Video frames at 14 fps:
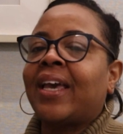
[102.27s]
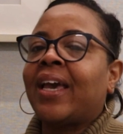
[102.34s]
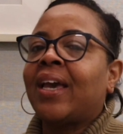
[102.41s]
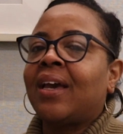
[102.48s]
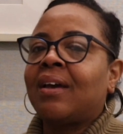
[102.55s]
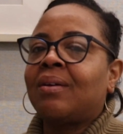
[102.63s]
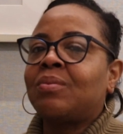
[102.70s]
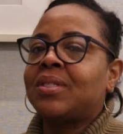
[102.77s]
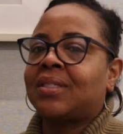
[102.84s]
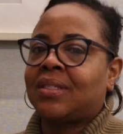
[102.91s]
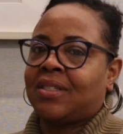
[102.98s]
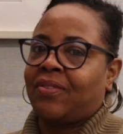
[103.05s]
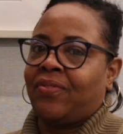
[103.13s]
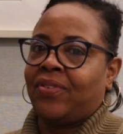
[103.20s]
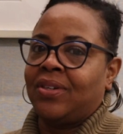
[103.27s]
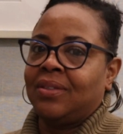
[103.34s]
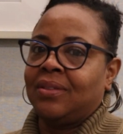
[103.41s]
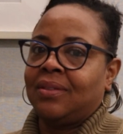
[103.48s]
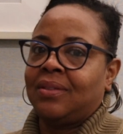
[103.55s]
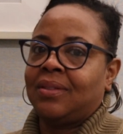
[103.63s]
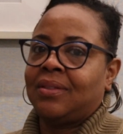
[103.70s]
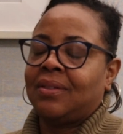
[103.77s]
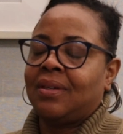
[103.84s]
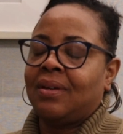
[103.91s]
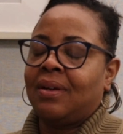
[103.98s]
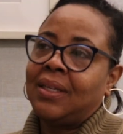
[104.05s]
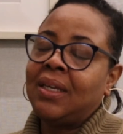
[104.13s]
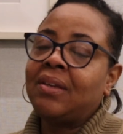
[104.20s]
care was different.
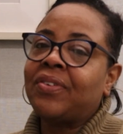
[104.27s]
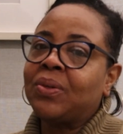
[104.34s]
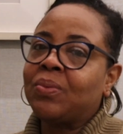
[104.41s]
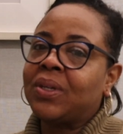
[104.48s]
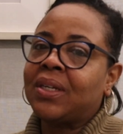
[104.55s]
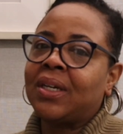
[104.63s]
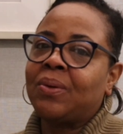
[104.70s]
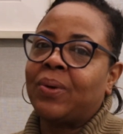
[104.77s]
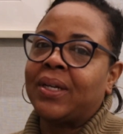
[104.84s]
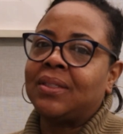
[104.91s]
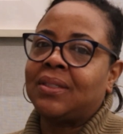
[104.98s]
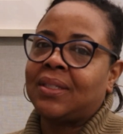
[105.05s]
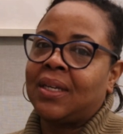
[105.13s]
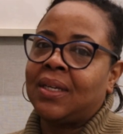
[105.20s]
Even when I went